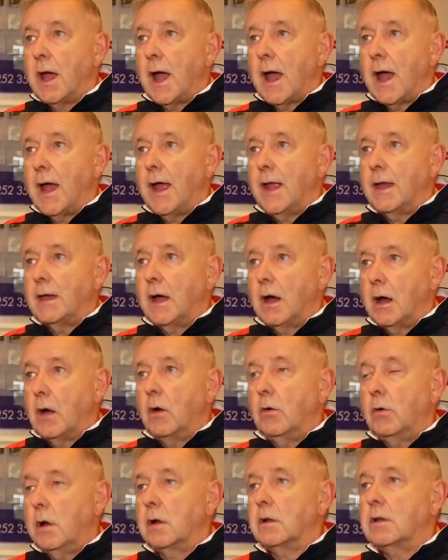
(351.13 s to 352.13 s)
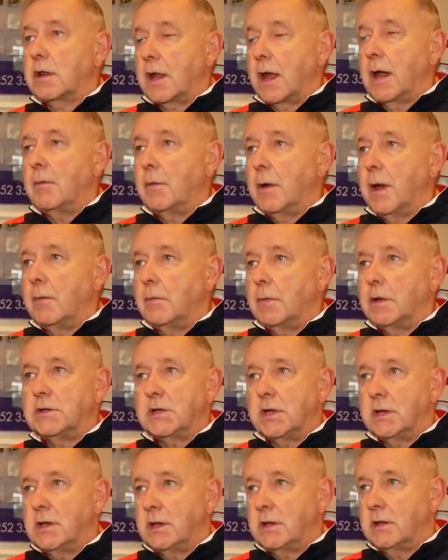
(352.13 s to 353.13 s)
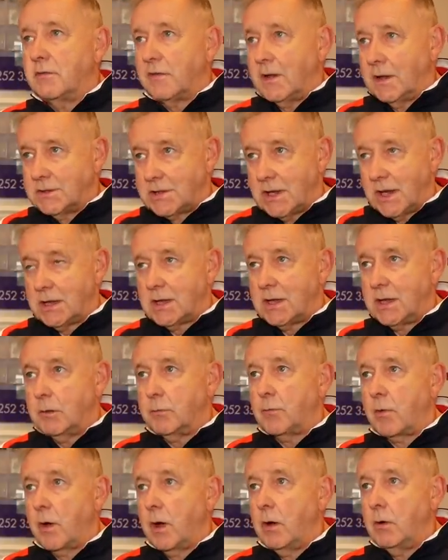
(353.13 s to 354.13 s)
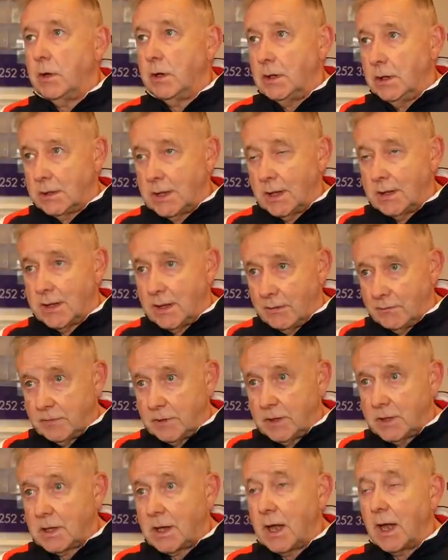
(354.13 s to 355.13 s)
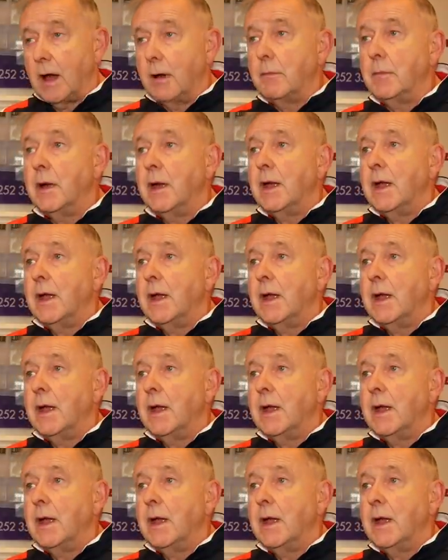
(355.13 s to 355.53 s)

and all I'd say about Mitch is he's a fantastic pro, he does love this club.